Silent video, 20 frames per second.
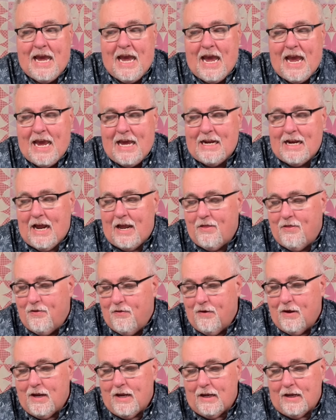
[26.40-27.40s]
And I
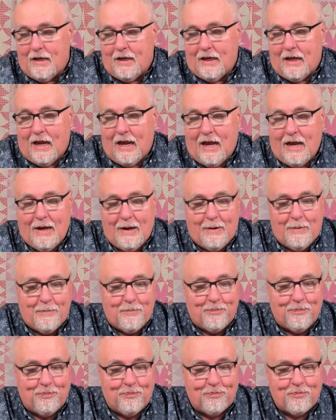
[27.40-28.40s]
think
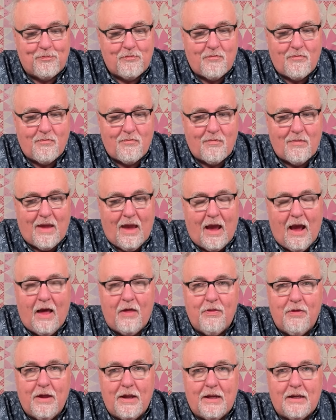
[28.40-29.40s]

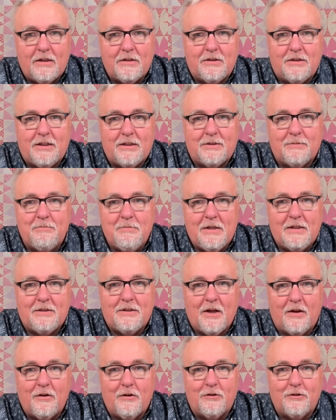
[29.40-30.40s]
it's just
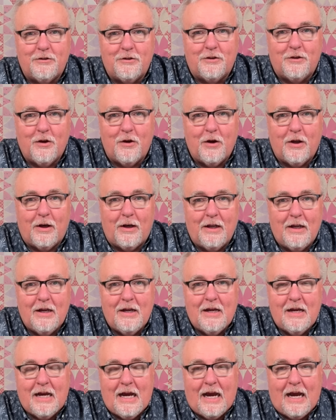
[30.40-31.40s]
misunderstood.
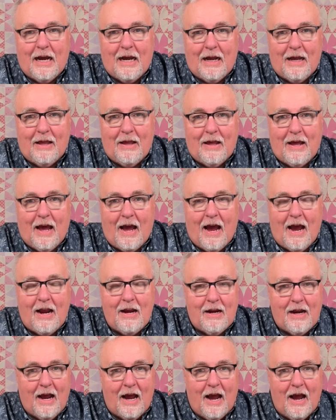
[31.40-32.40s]

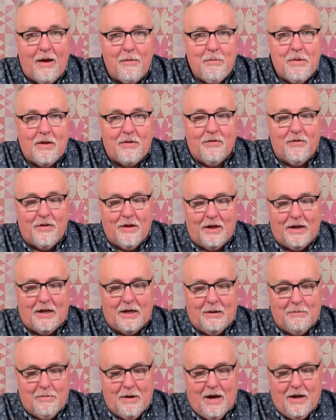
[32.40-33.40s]
I've been
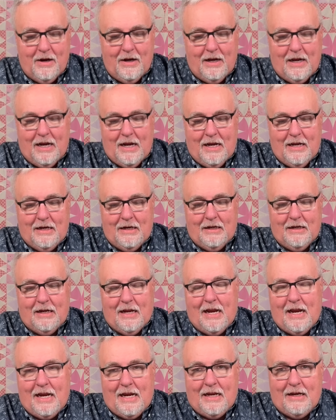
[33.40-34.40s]
thinking about it,
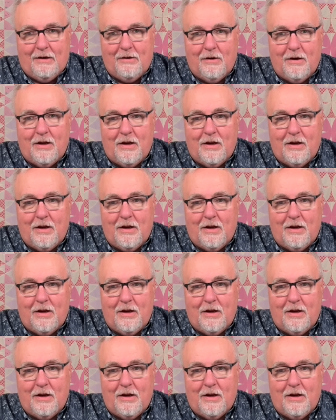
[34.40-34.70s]
and